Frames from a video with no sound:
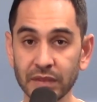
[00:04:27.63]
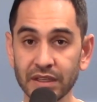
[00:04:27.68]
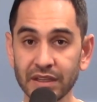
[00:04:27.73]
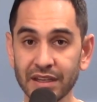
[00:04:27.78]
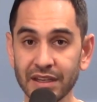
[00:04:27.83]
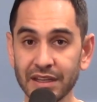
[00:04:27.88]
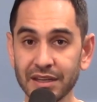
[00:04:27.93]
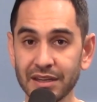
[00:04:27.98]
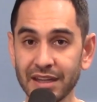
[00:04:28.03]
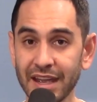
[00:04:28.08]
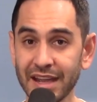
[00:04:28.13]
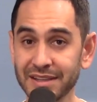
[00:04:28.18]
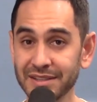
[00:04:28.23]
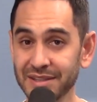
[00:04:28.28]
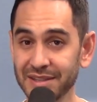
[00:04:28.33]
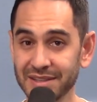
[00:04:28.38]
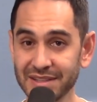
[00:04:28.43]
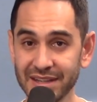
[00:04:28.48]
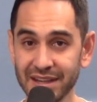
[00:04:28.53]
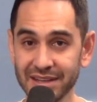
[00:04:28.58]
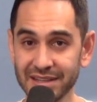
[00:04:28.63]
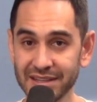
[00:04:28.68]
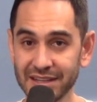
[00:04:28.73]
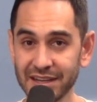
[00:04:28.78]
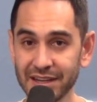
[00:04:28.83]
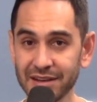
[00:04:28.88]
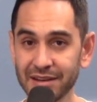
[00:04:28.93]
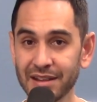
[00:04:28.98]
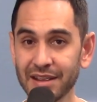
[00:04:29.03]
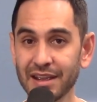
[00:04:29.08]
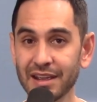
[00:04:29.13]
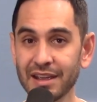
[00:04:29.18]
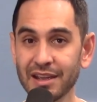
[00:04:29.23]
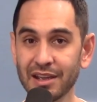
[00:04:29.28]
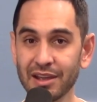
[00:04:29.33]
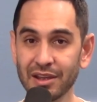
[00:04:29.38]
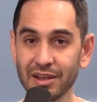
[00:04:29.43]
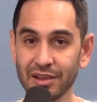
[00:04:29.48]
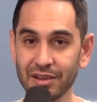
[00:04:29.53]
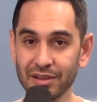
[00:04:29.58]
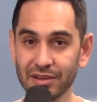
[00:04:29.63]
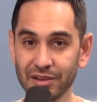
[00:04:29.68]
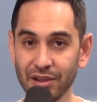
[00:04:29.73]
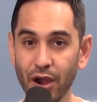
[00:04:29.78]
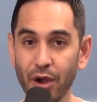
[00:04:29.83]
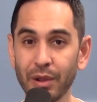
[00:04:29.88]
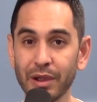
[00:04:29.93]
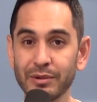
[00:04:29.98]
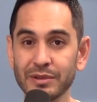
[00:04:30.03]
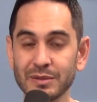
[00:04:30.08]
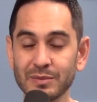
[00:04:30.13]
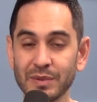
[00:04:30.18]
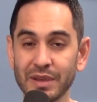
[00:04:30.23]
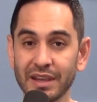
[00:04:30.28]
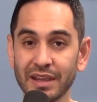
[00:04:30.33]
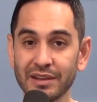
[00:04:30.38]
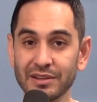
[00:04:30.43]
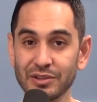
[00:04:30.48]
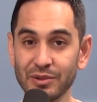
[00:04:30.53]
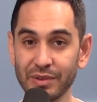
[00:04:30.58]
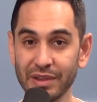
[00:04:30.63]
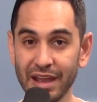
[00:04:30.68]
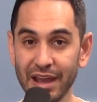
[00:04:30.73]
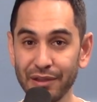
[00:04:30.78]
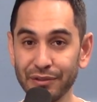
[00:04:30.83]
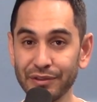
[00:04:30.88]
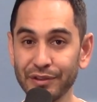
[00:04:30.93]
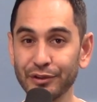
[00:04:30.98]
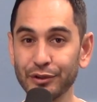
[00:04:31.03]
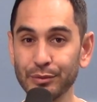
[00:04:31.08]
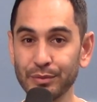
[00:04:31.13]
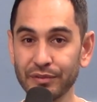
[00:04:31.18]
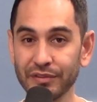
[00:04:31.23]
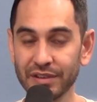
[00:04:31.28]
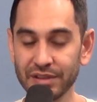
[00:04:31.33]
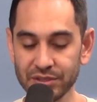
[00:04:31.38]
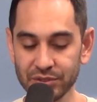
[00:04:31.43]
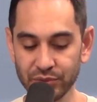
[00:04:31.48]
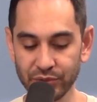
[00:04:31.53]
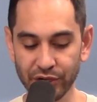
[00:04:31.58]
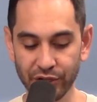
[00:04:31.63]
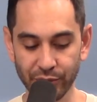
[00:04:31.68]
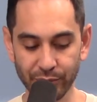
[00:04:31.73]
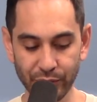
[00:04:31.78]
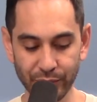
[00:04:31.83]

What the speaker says: In Exodus 19, Yahweh was speaking to the ethnic group of Israel,